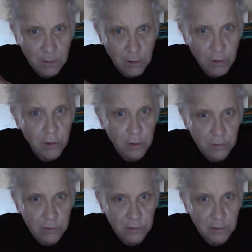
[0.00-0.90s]

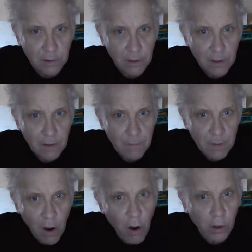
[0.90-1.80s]
used
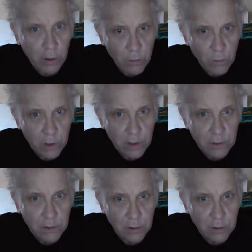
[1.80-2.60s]
Hollywood